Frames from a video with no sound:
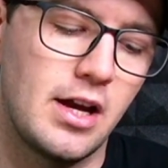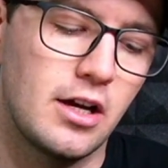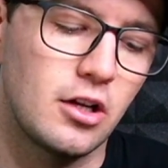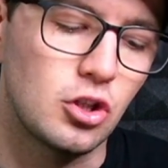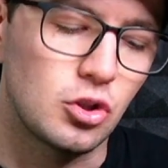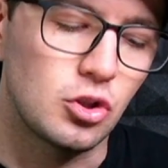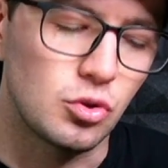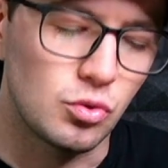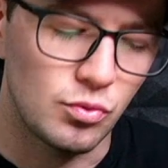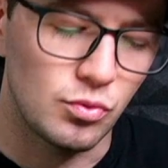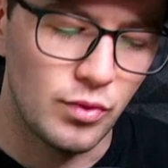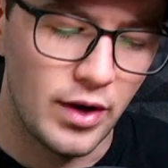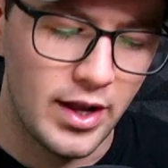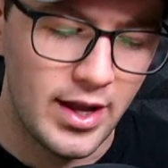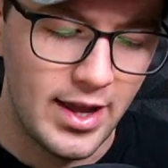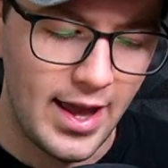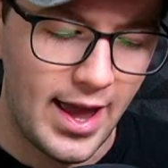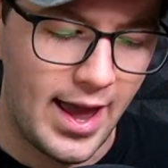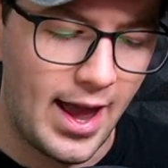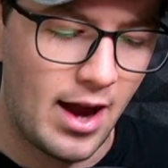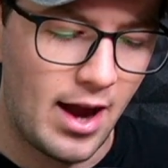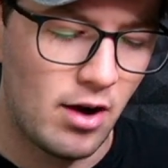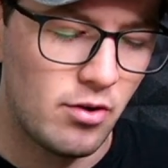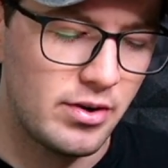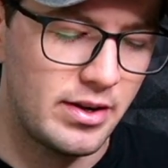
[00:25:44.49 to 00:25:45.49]
gray
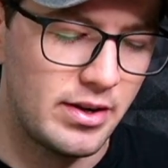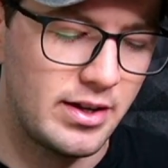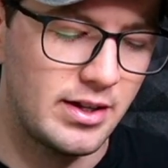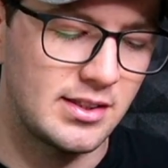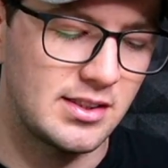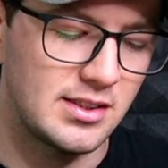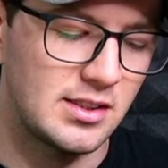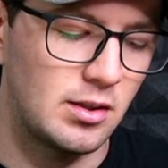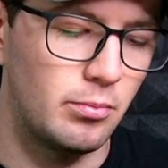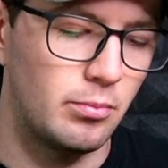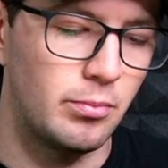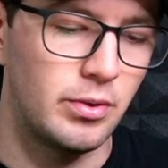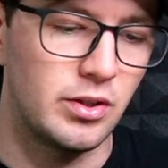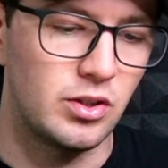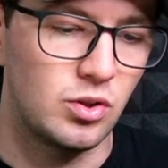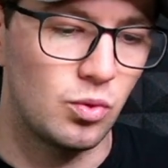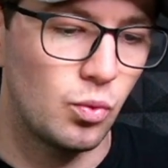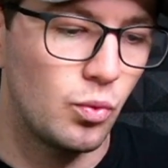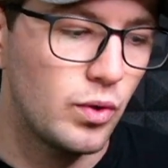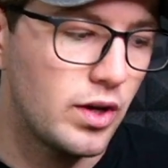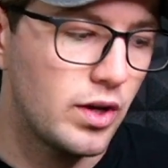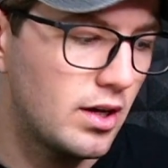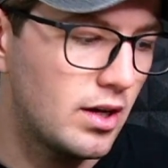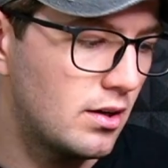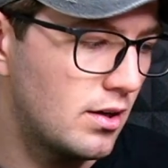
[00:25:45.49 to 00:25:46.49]
areas in
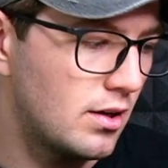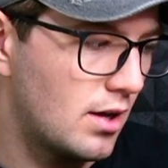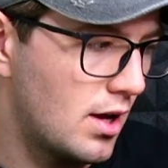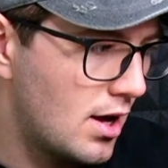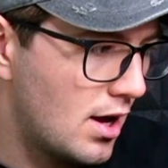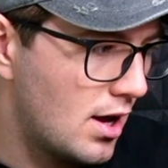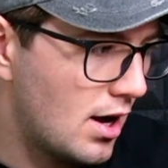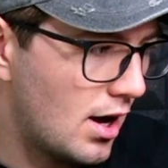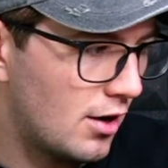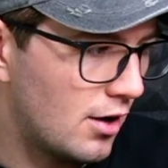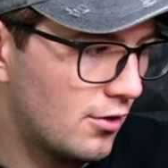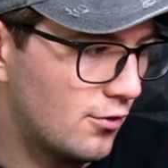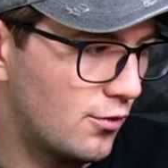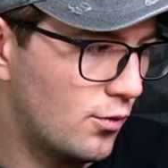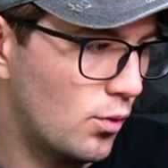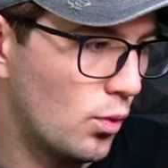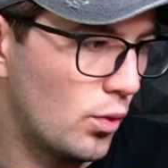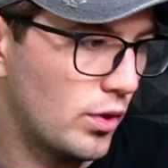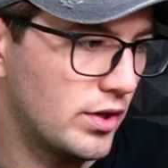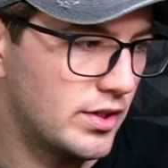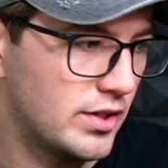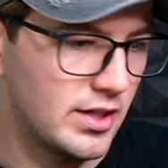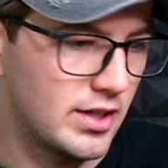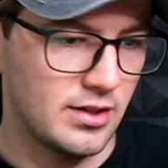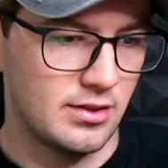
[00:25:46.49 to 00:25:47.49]
between
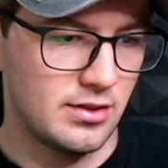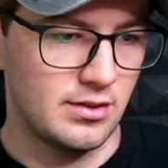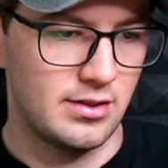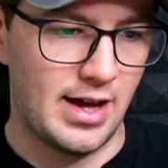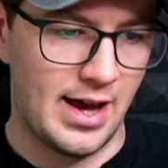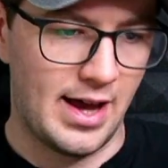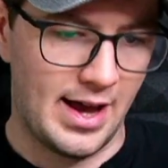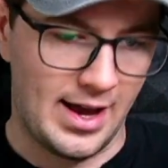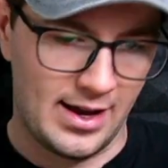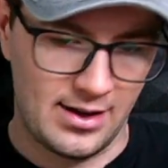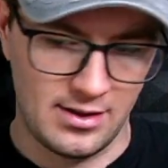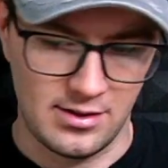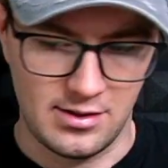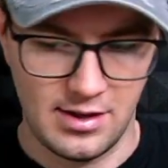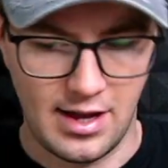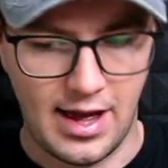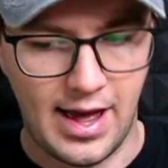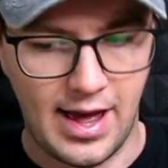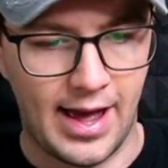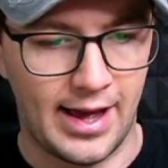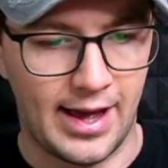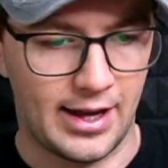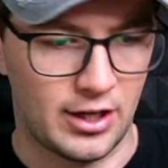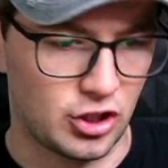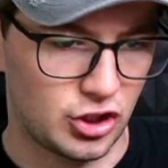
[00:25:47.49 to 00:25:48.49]
avoidant and
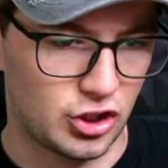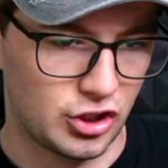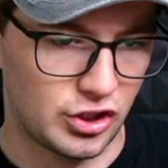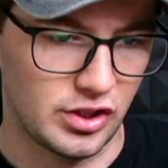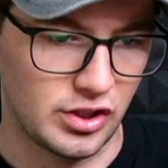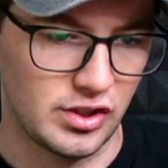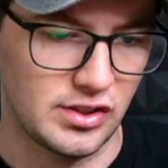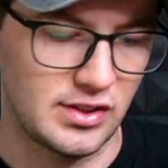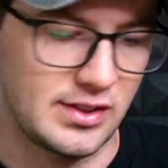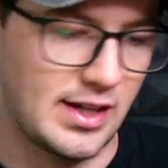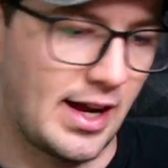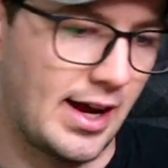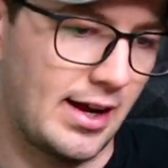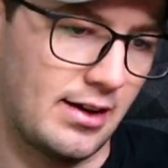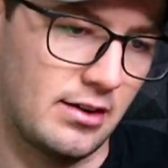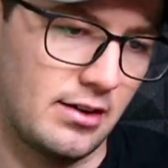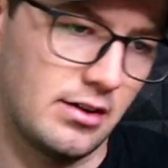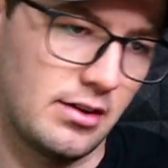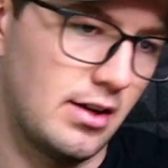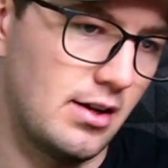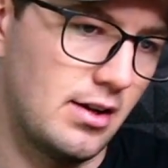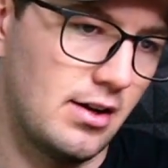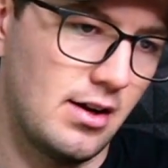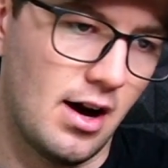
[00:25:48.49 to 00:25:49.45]
anxious, and